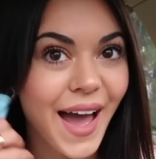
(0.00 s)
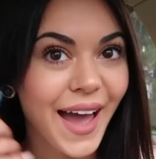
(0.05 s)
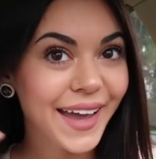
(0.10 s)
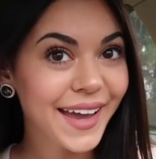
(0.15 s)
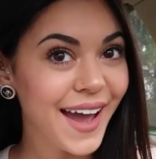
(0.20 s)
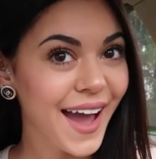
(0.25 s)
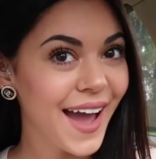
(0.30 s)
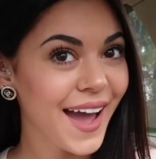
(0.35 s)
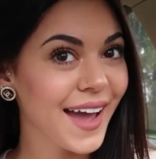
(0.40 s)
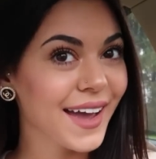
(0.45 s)

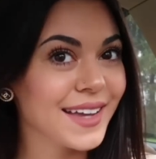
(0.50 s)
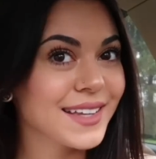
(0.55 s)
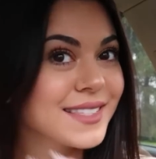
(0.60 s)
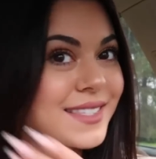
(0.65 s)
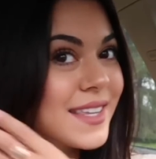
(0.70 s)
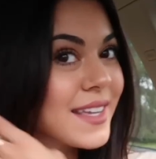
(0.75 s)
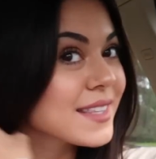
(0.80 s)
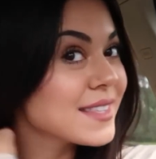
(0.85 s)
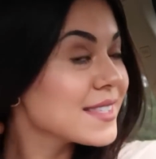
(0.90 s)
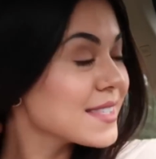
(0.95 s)
Hi
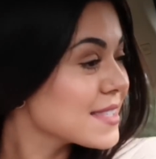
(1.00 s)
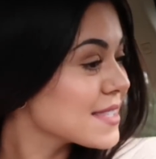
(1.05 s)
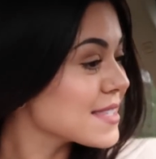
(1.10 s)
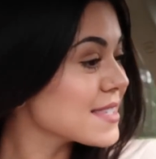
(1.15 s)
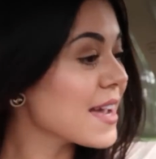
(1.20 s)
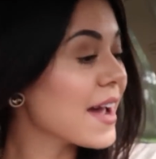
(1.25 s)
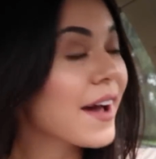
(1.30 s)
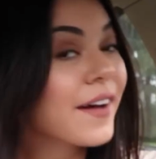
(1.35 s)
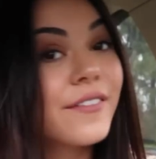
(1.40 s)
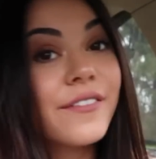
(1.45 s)
guys, it's
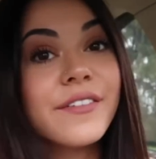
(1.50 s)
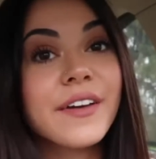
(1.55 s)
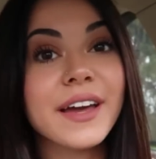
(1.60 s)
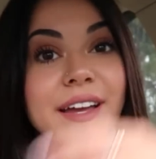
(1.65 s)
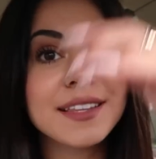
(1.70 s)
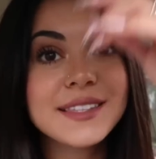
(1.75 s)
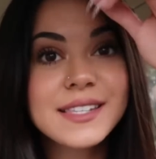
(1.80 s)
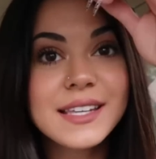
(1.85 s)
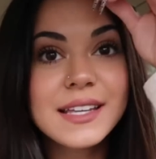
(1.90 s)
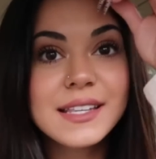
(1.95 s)
Steph,
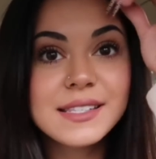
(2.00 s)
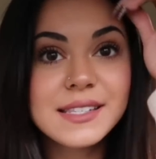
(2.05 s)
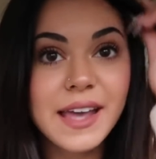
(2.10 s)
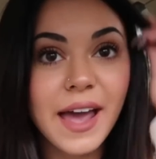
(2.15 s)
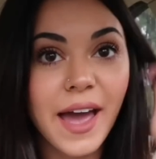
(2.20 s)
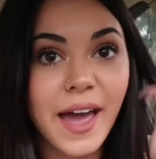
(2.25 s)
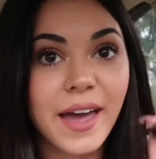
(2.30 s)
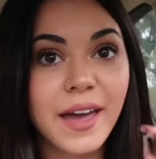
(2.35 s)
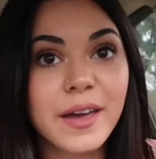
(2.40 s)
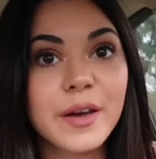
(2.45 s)
and
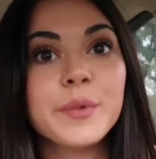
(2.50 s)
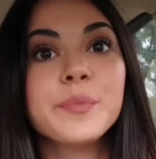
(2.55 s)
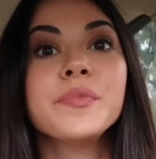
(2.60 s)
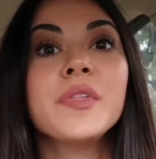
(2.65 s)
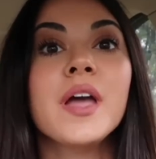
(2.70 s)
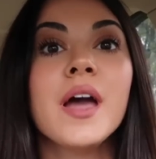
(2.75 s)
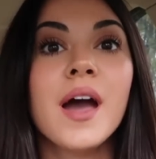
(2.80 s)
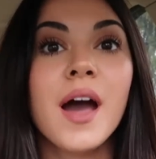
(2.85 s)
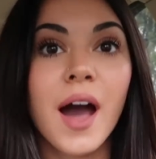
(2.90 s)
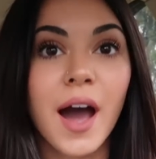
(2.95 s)
today
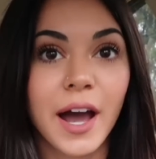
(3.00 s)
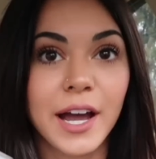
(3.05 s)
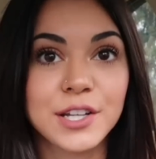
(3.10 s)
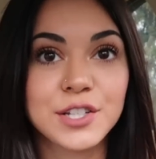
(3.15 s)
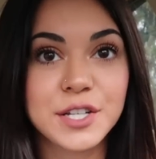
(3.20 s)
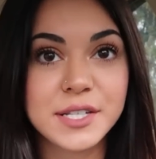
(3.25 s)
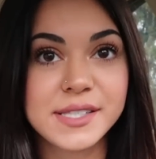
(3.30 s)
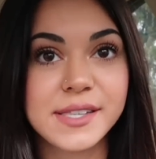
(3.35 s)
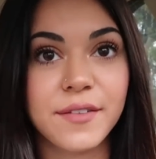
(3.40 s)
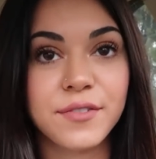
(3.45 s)
I
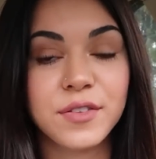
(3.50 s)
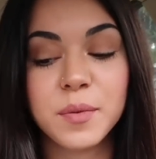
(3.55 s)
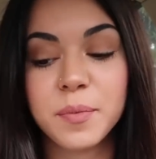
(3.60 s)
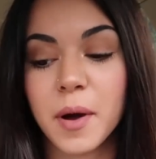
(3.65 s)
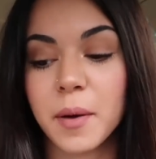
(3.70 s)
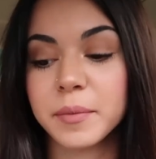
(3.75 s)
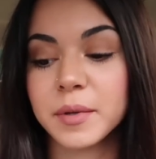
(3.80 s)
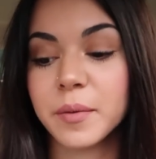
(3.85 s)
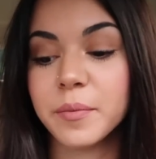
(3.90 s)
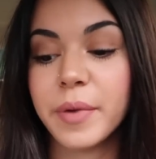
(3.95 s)
just left the
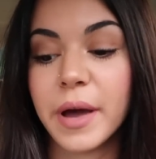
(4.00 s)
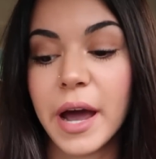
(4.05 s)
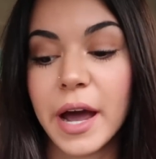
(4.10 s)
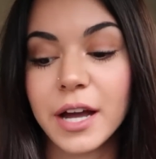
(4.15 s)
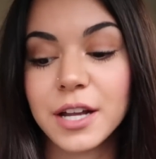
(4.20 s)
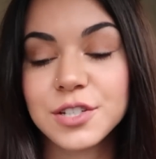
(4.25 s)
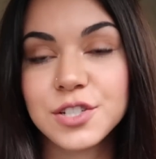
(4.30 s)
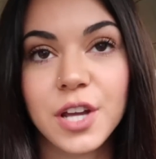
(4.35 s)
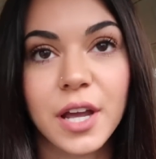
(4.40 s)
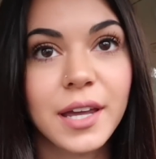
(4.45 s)
pumpkin
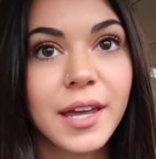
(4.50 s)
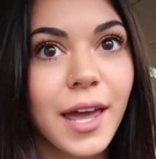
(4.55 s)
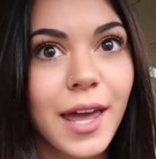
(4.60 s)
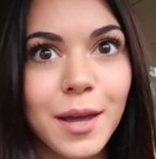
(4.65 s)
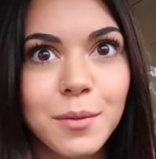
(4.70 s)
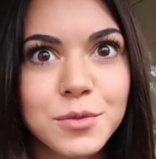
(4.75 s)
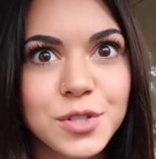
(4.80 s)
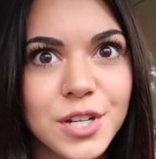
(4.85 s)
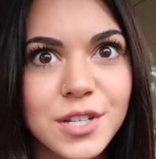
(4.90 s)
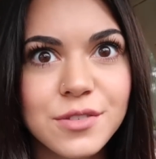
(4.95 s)
patch. I
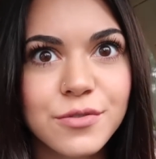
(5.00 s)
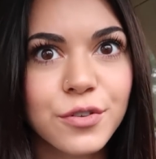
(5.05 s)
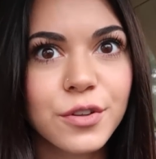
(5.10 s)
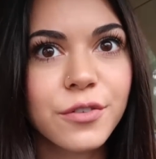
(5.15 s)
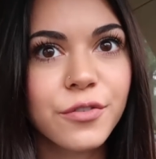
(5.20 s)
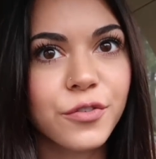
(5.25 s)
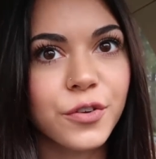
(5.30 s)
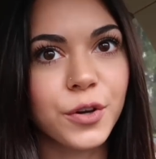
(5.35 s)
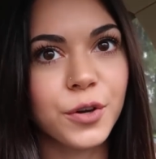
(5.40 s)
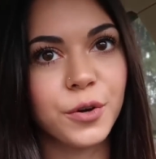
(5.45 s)
came just for
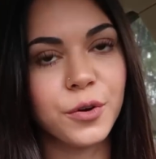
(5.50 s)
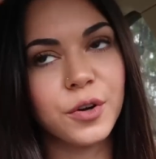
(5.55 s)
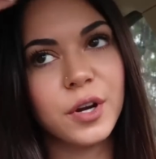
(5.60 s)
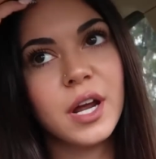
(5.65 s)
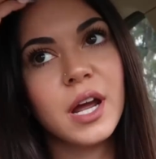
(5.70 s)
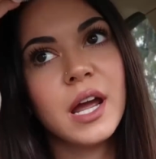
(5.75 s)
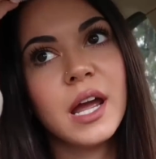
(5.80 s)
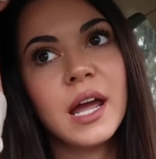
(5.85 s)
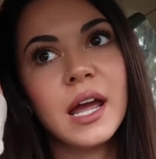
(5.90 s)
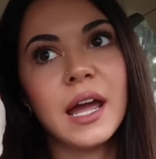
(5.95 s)
the
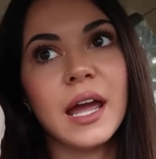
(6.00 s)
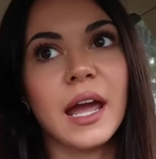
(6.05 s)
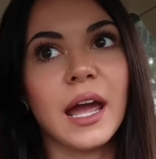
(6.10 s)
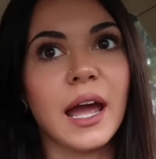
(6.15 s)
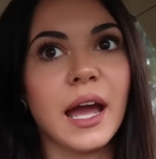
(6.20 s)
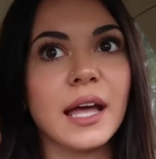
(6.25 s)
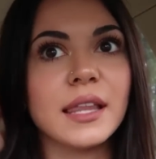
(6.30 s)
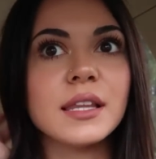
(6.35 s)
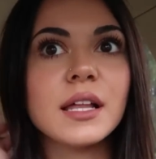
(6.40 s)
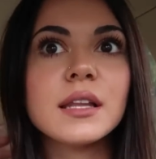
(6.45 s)
food,
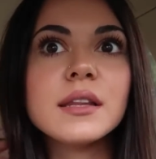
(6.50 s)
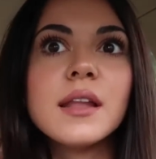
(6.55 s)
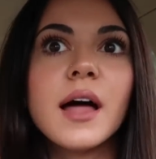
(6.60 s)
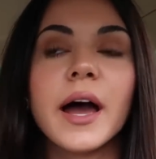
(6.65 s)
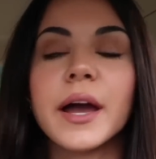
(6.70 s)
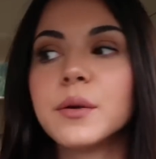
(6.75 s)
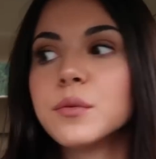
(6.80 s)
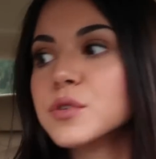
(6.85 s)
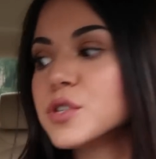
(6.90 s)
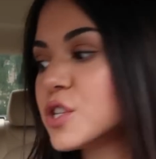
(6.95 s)
and the
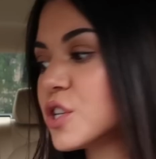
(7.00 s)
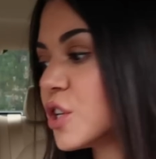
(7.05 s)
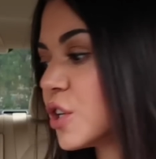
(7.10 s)
line was